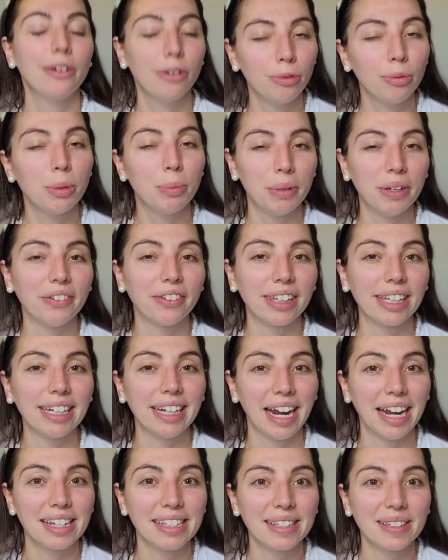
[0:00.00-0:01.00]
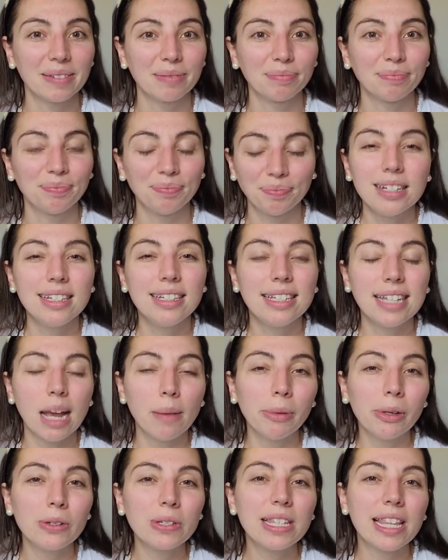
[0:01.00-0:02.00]
would be really nice.
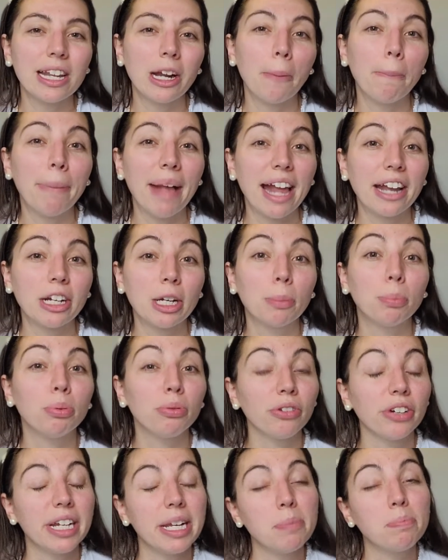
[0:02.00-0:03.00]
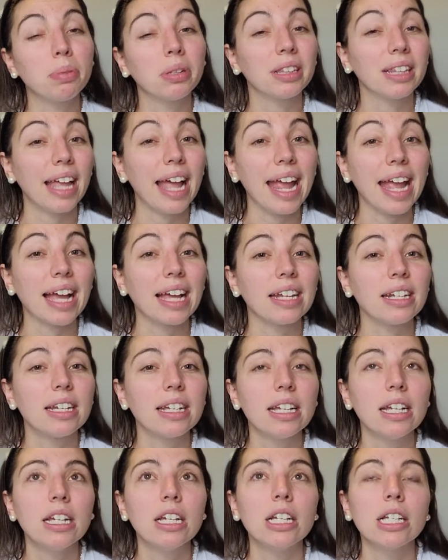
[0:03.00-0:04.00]
Demos that are better pre-planned.
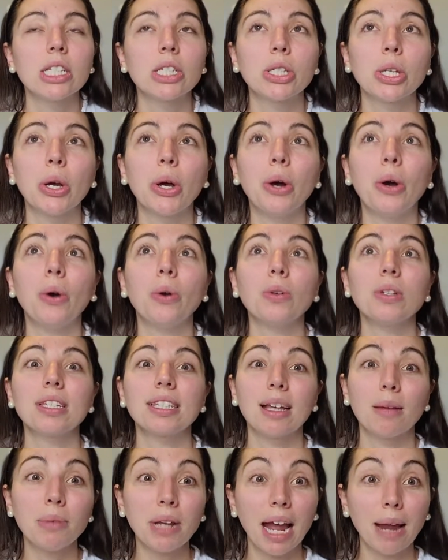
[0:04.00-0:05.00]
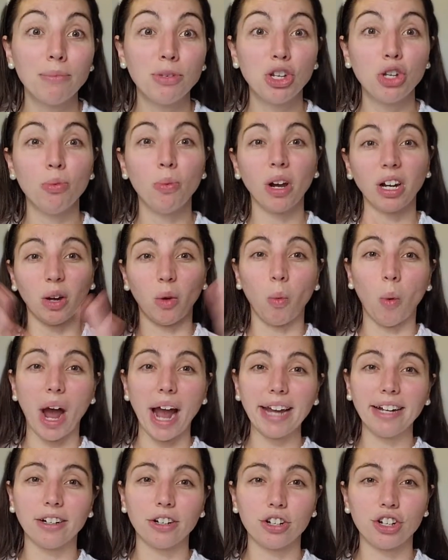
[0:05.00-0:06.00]
So sometimes you want a
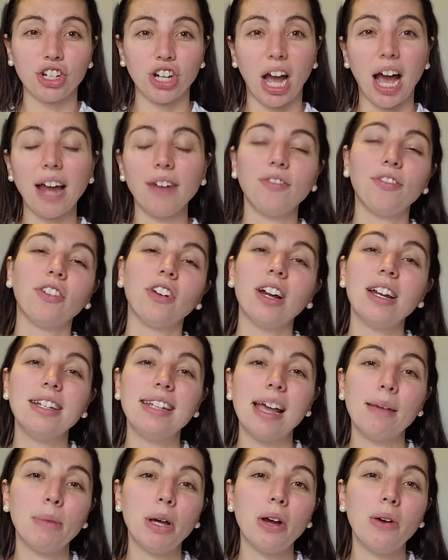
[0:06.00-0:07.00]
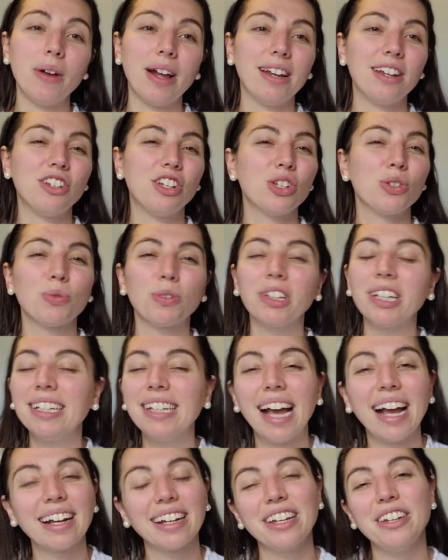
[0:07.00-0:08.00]
wider shot for a demo and it's just really
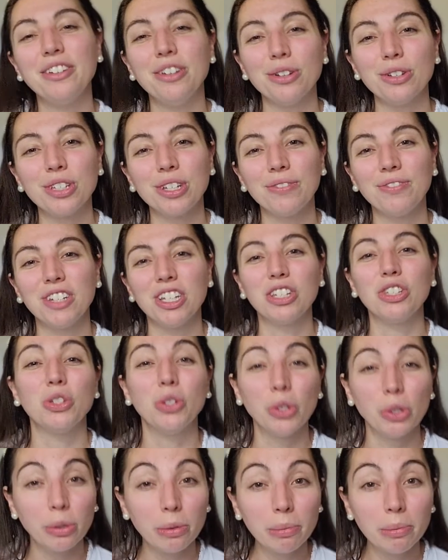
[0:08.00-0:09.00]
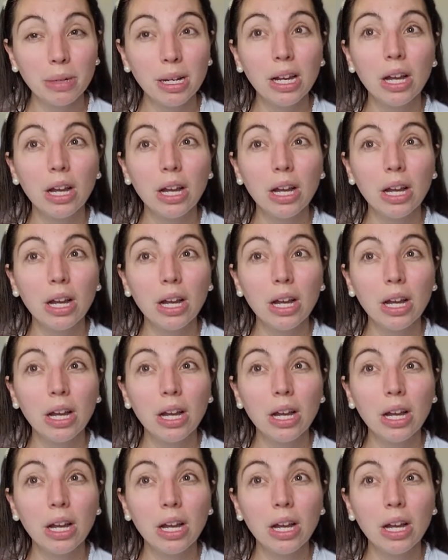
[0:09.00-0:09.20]
not conducive to Zoom,